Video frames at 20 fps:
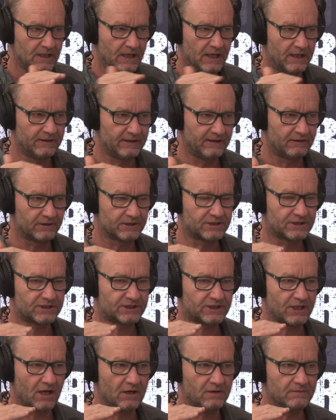And there are
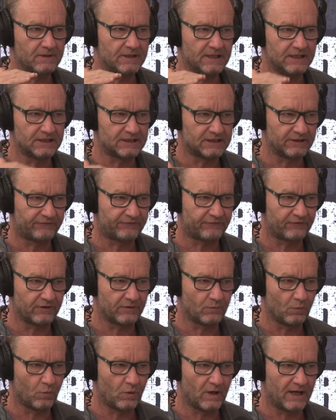so many
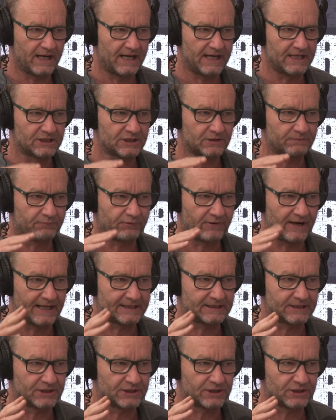different ways and
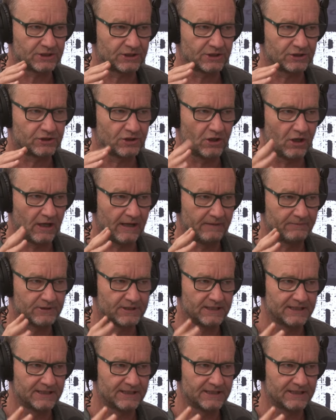practices and types.